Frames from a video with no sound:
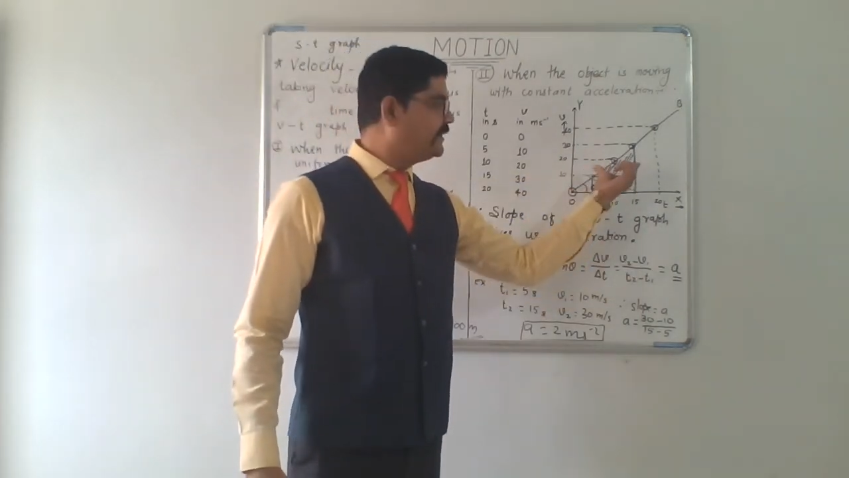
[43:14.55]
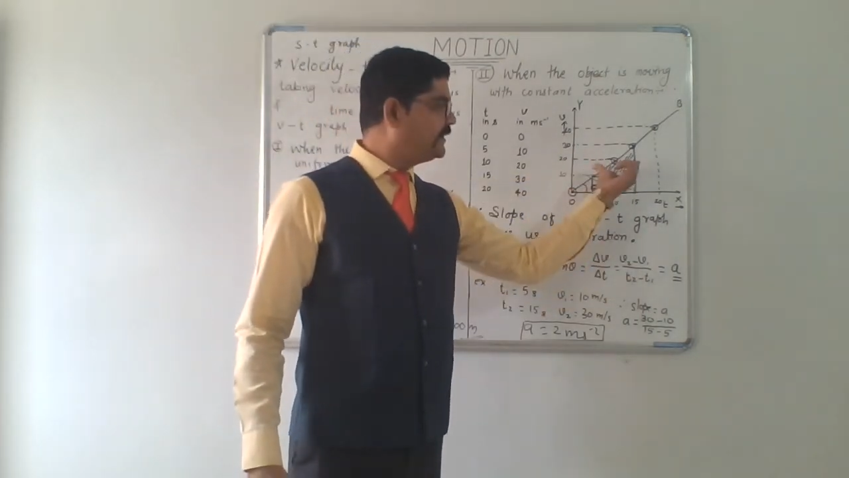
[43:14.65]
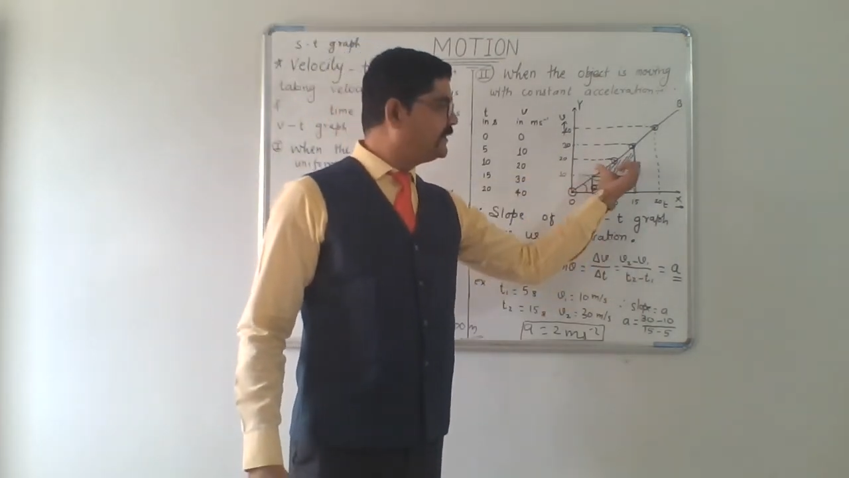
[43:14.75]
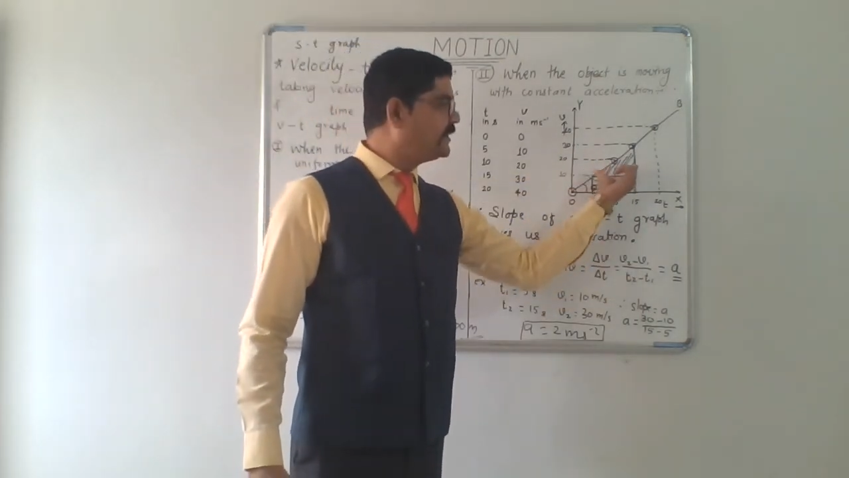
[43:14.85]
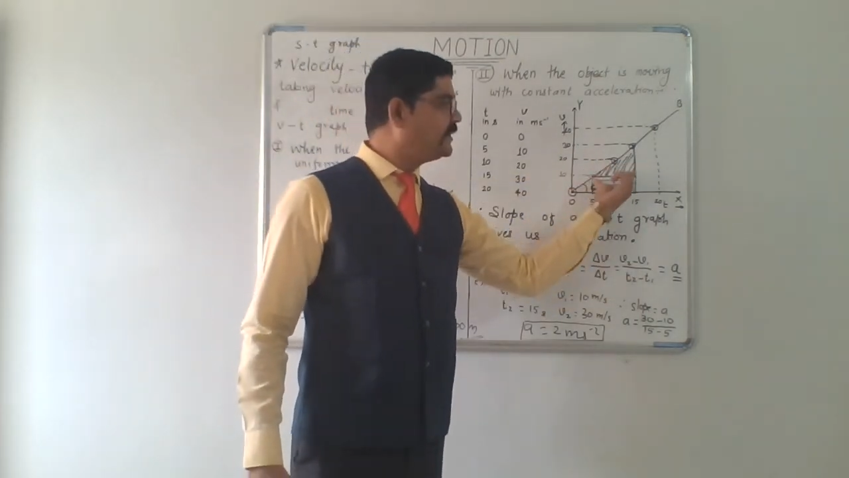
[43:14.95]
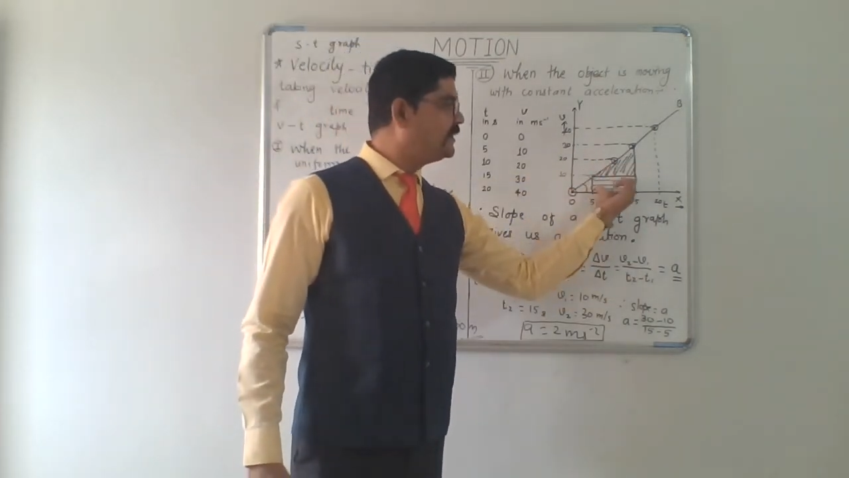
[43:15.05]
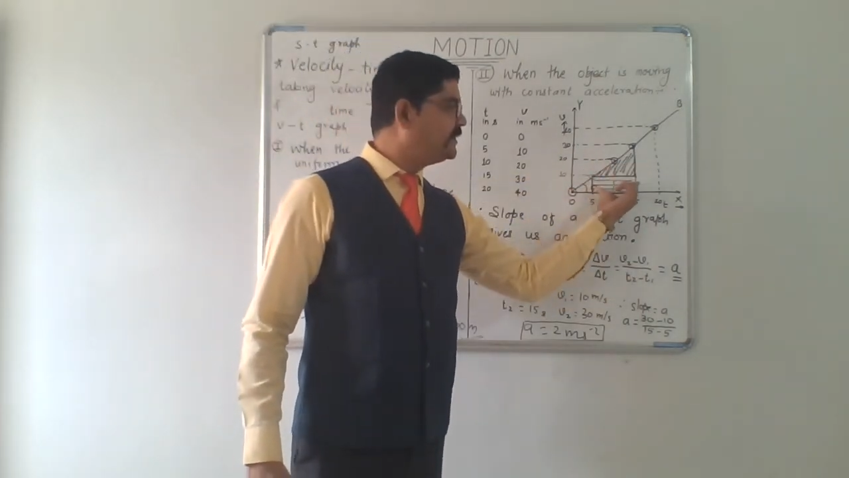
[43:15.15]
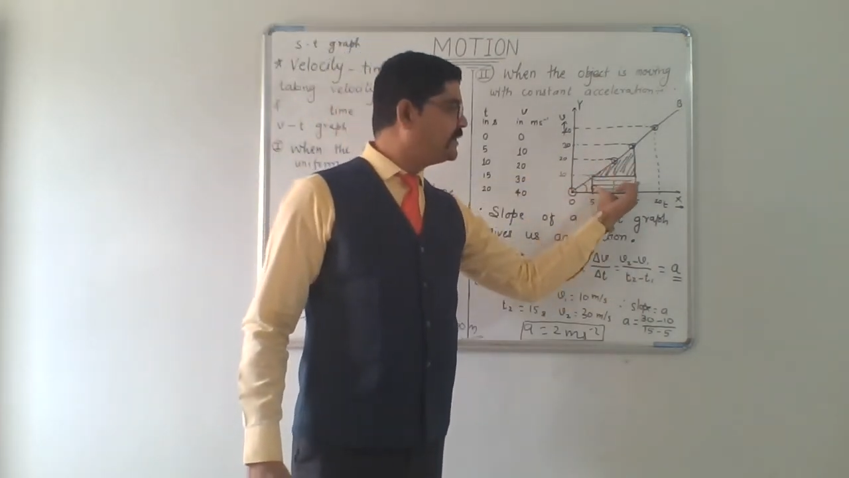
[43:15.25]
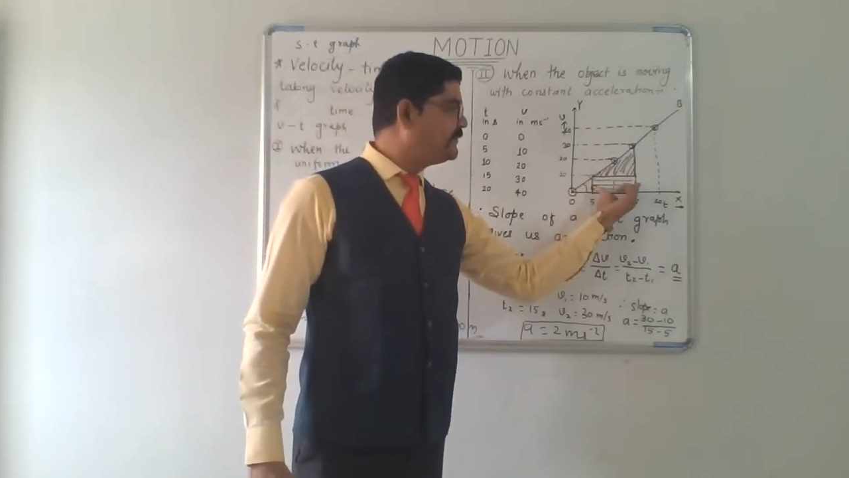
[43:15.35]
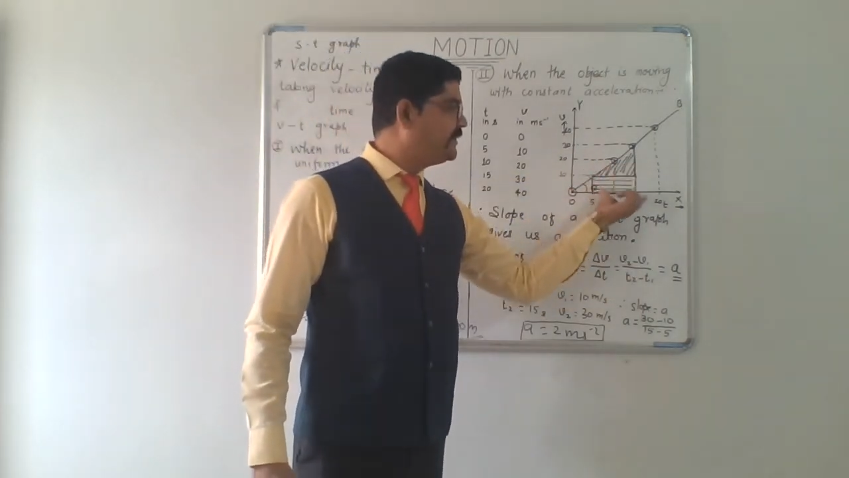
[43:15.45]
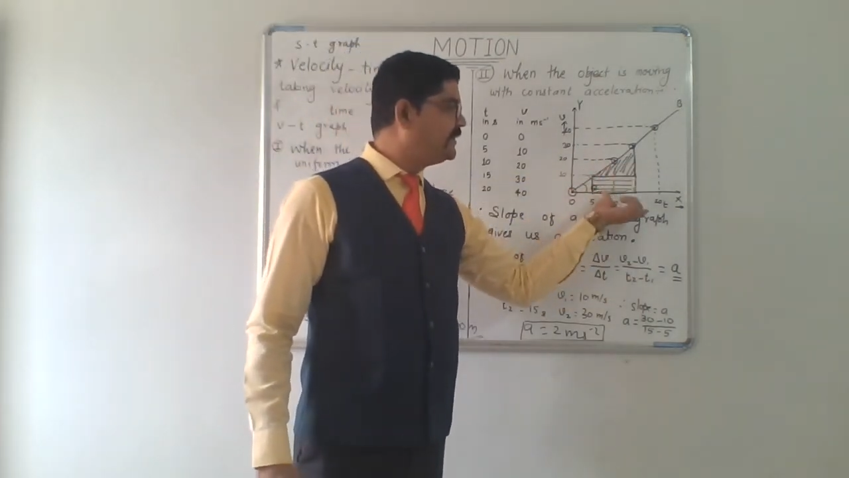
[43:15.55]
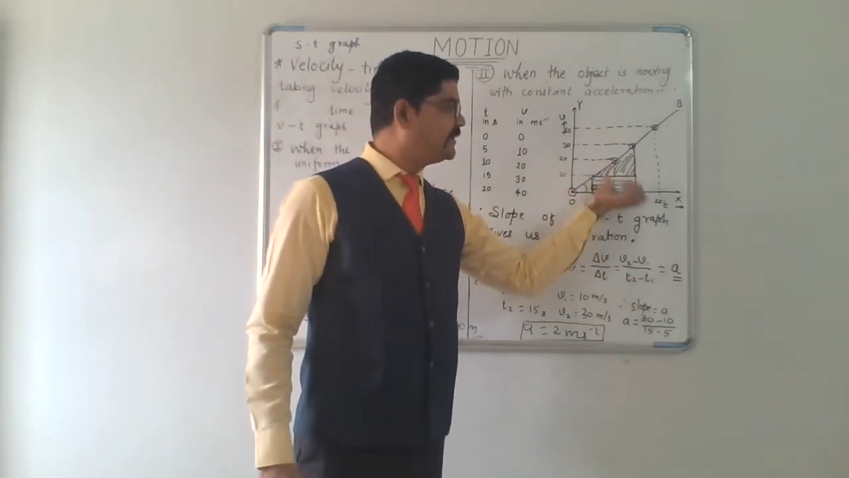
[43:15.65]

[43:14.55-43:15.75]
Area under a VT